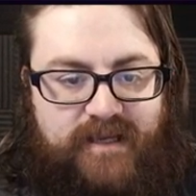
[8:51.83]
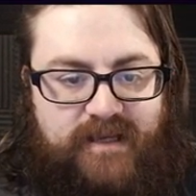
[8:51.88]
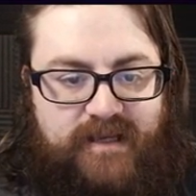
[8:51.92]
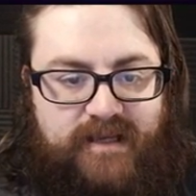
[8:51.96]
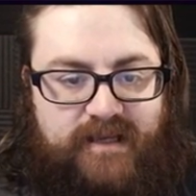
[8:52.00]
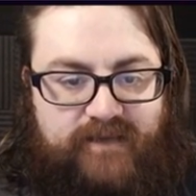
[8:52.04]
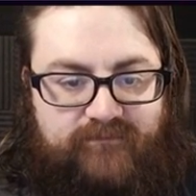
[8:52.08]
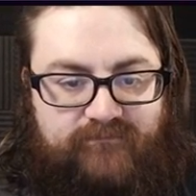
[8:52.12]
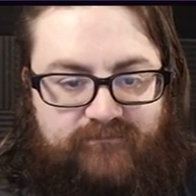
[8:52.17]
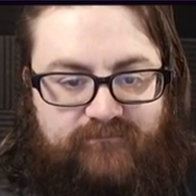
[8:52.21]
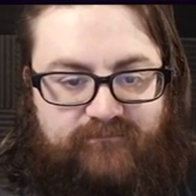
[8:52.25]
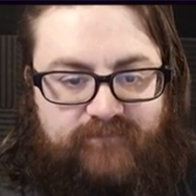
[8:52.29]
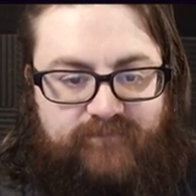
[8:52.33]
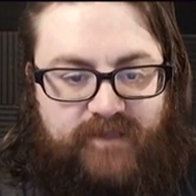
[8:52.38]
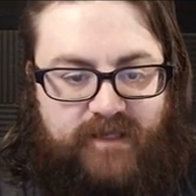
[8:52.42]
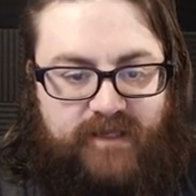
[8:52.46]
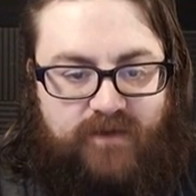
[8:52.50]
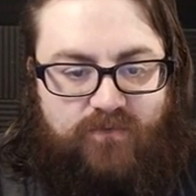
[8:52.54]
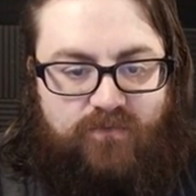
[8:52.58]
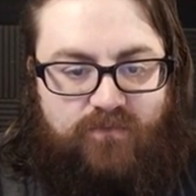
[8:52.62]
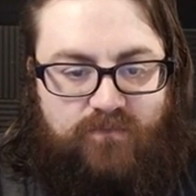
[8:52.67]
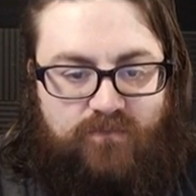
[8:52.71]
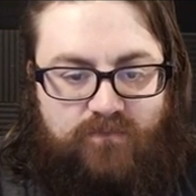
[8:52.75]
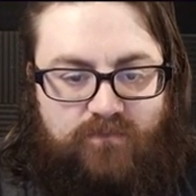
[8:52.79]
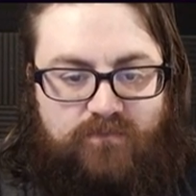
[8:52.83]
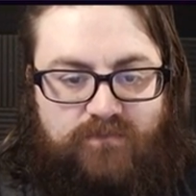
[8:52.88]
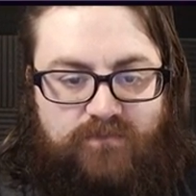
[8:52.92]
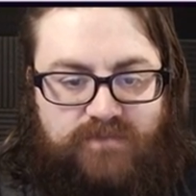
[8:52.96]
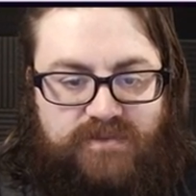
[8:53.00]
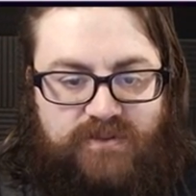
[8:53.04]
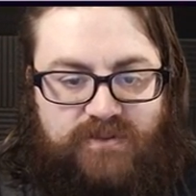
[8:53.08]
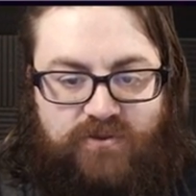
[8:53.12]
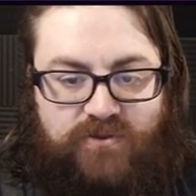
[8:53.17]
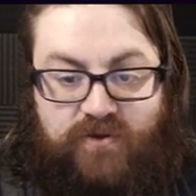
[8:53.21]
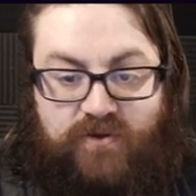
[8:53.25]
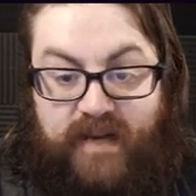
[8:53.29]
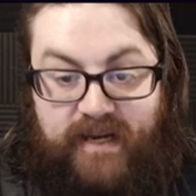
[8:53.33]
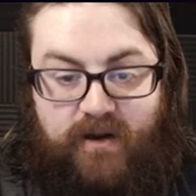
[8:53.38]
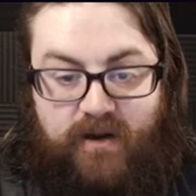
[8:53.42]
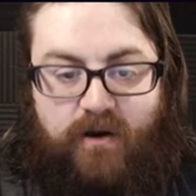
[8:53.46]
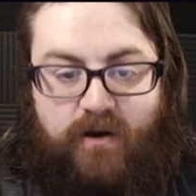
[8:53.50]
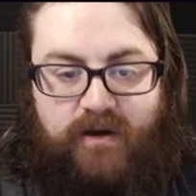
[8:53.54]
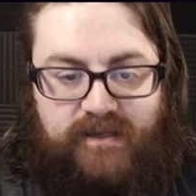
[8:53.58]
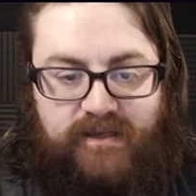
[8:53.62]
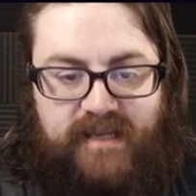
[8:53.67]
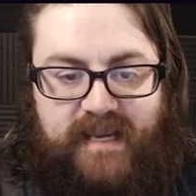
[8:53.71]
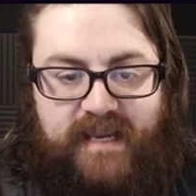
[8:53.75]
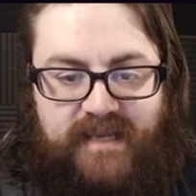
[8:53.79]
you know, to create art,
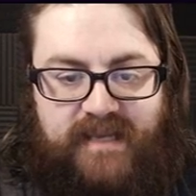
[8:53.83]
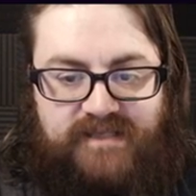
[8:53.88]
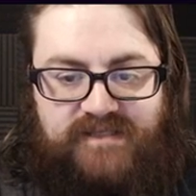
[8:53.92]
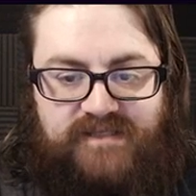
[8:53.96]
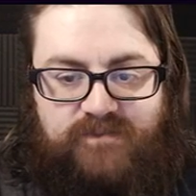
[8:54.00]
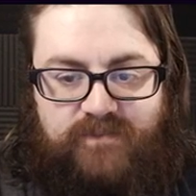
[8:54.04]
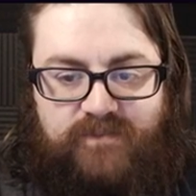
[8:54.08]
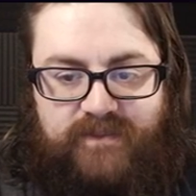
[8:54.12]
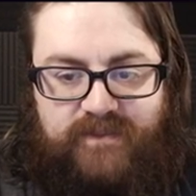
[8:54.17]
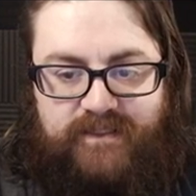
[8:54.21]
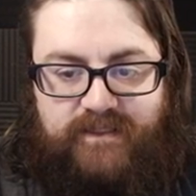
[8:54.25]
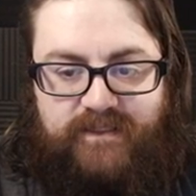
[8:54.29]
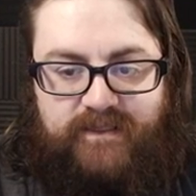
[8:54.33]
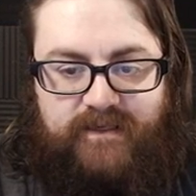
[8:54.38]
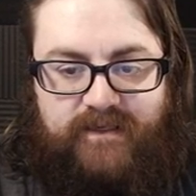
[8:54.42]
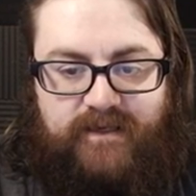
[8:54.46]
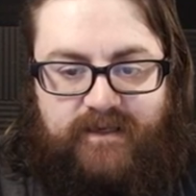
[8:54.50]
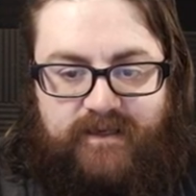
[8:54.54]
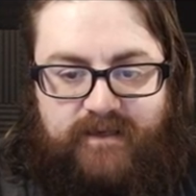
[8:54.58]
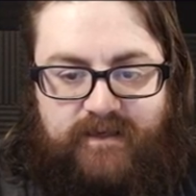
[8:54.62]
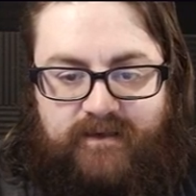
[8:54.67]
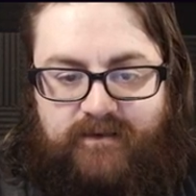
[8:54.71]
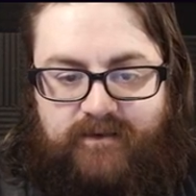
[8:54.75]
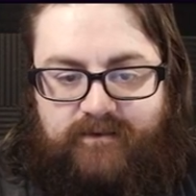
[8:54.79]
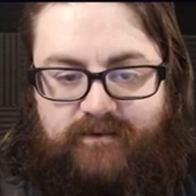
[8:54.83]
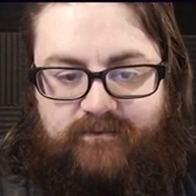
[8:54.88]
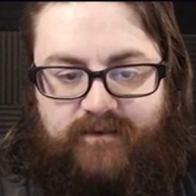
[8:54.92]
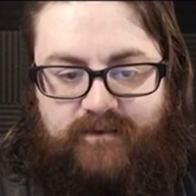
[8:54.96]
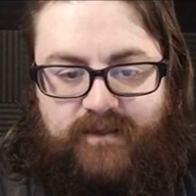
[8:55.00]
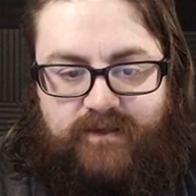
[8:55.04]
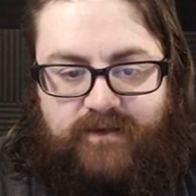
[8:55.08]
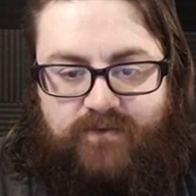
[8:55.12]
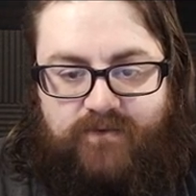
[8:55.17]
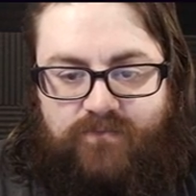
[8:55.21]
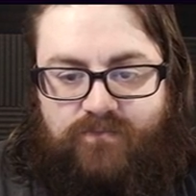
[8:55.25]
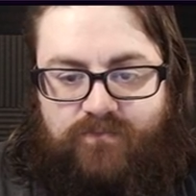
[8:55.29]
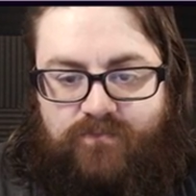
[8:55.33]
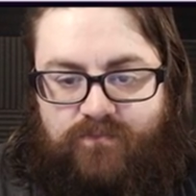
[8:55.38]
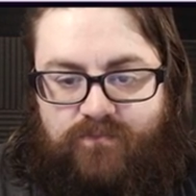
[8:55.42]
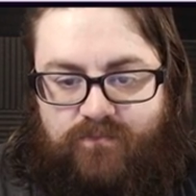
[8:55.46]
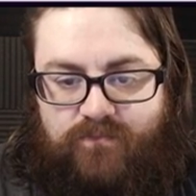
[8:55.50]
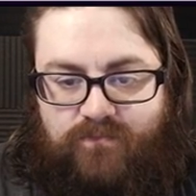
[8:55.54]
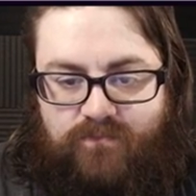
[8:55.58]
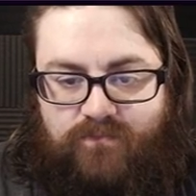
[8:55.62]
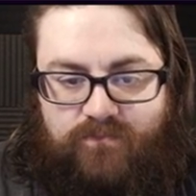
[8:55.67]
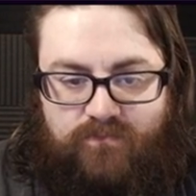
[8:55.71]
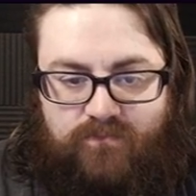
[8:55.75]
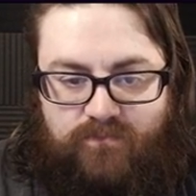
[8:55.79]
yes, but, you know,
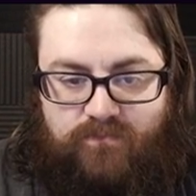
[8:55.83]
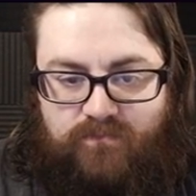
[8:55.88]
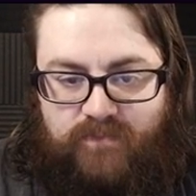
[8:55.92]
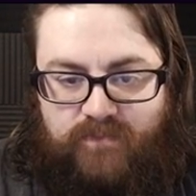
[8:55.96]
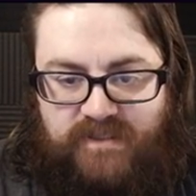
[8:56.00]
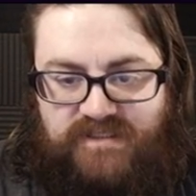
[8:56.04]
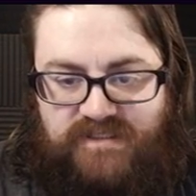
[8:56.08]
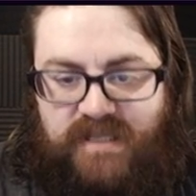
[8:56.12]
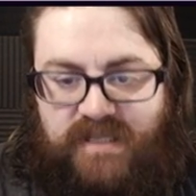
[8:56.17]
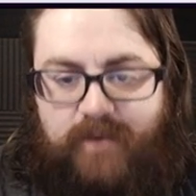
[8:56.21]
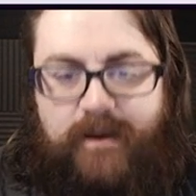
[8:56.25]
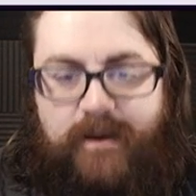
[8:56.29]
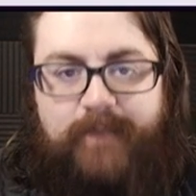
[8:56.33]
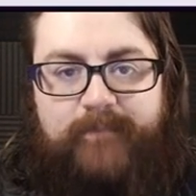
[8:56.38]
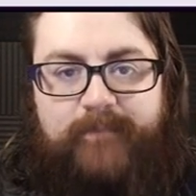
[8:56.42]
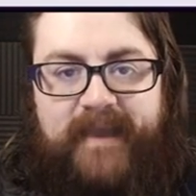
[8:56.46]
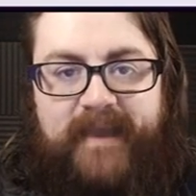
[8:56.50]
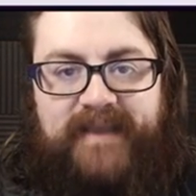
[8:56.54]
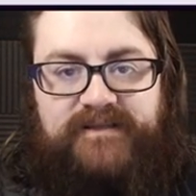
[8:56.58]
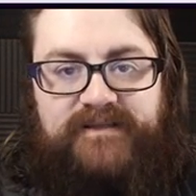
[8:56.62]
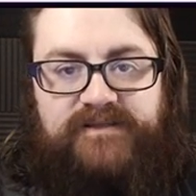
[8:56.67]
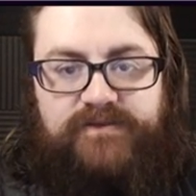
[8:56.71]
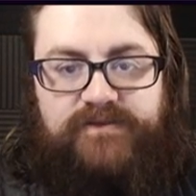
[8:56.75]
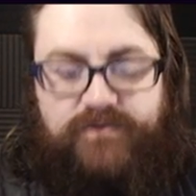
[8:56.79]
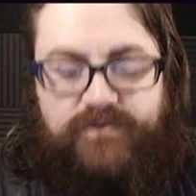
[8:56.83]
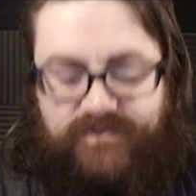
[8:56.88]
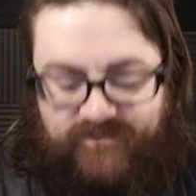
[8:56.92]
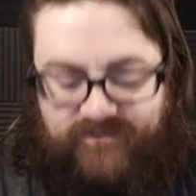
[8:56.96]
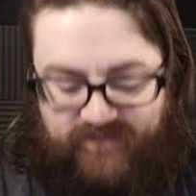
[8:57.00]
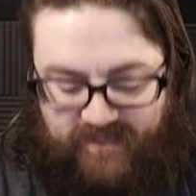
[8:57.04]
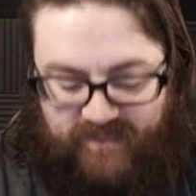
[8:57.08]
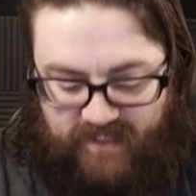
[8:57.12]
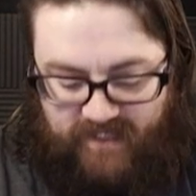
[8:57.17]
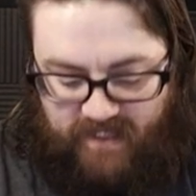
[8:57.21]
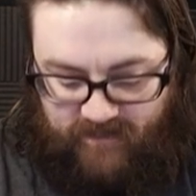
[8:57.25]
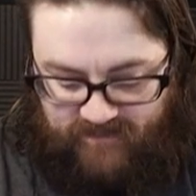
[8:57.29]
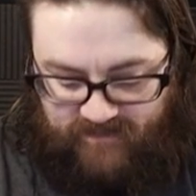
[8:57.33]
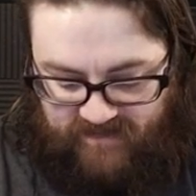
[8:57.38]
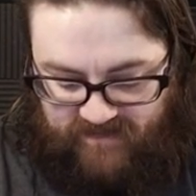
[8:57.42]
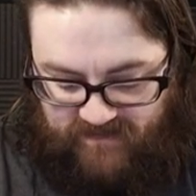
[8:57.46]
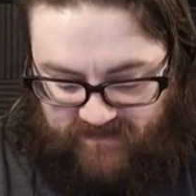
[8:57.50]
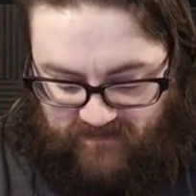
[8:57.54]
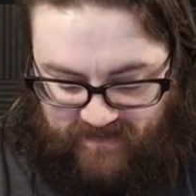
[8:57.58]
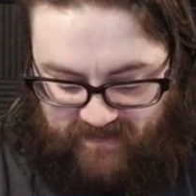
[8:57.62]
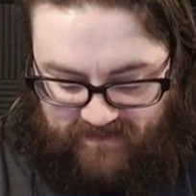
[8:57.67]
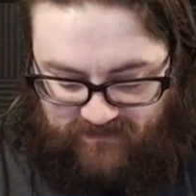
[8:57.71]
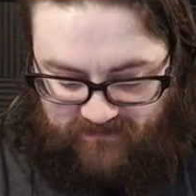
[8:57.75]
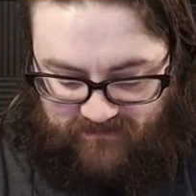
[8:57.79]
it's not my main source of income, so I
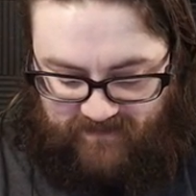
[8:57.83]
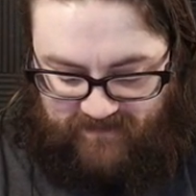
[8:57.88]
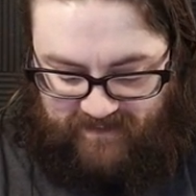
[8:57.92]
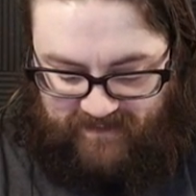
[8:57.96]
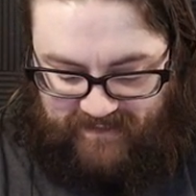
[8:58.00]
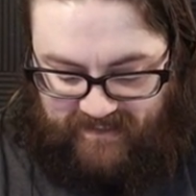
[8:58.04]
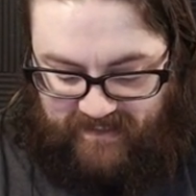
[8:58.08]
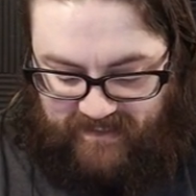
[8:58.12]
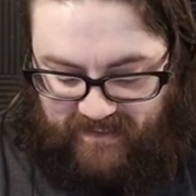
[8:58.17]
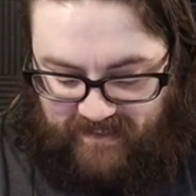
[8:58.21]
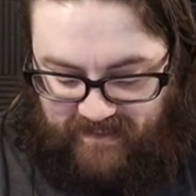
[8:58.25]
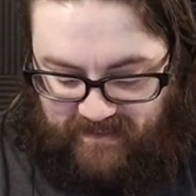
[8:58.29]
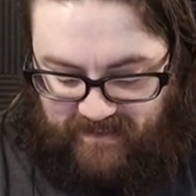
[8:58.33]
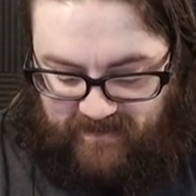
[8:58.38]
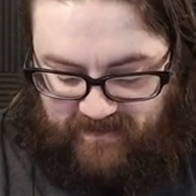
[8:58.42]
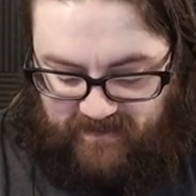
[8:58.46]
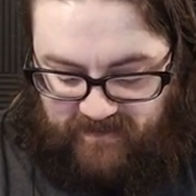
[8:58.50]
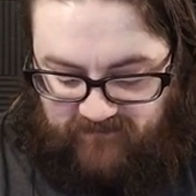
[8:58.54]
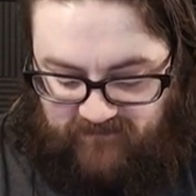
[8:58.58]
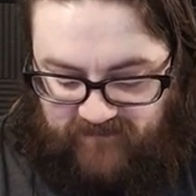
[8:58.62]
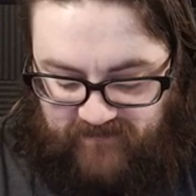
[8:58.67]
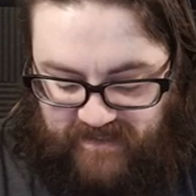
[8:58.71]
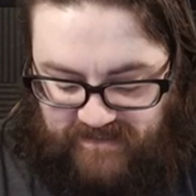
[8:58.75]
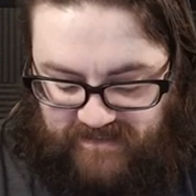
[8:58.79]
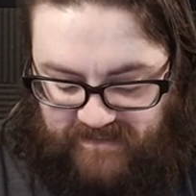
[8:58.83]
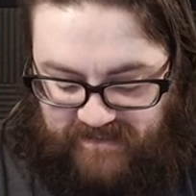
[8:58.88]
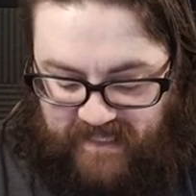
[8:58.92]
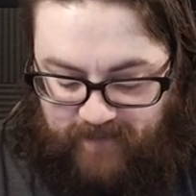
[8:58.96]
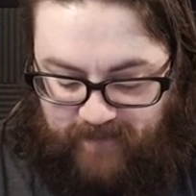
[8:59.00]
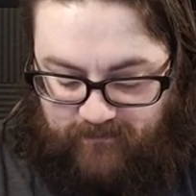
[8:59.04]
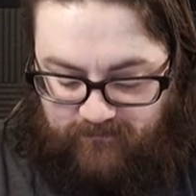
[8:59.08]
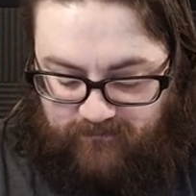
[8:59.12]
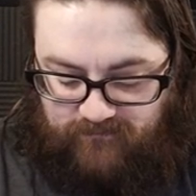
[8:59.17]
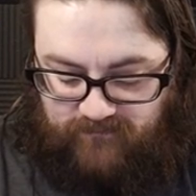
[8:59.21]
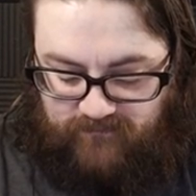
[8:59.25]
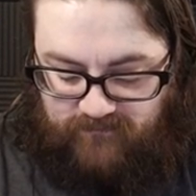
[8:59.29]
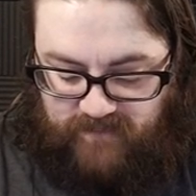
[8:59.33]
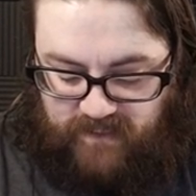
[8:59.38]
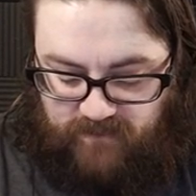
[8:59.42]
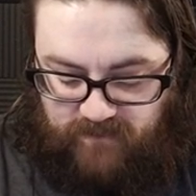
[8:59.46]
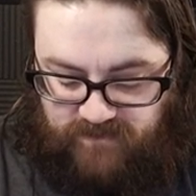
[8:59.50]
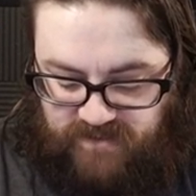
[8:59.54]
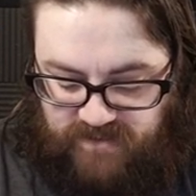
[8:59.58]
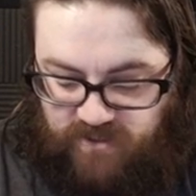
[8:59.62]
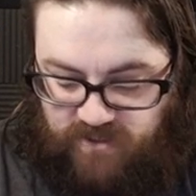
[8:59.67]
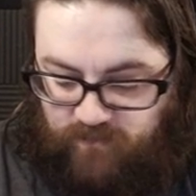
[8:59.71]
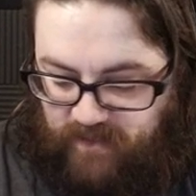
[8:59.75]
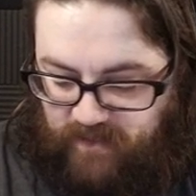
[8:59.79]
don't really invest that, you know,
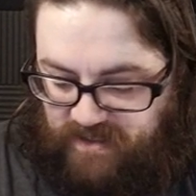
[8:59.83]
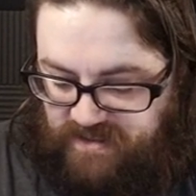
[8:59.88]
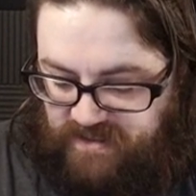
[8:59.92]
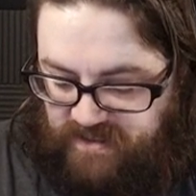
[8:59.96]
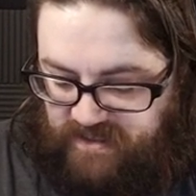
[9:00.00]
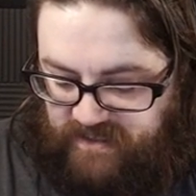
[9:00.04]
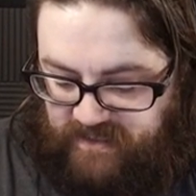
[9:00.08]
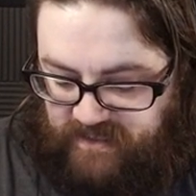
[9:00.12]
too much in it.